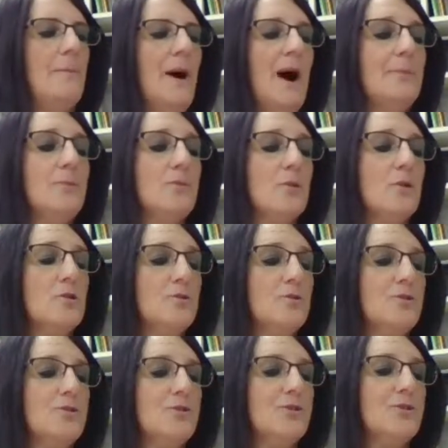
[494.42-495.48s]
Bob
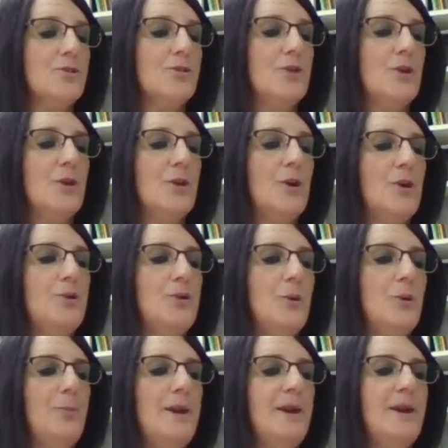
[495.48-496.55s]
groans.
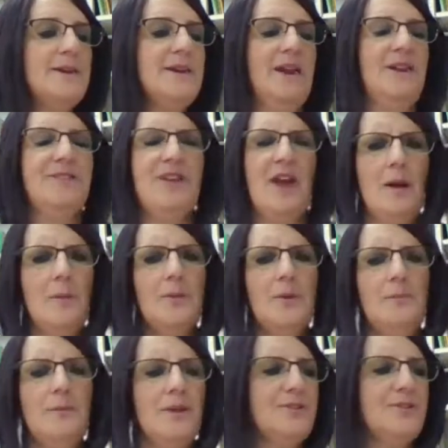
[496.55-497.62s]
You're being a
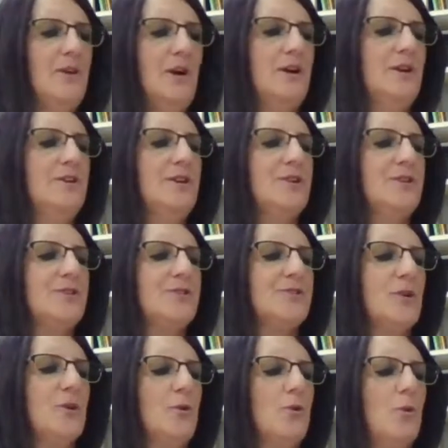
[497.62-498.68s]
temperamental
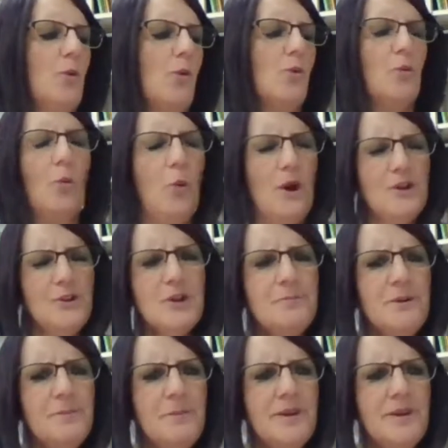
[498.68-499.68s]
artist. What could be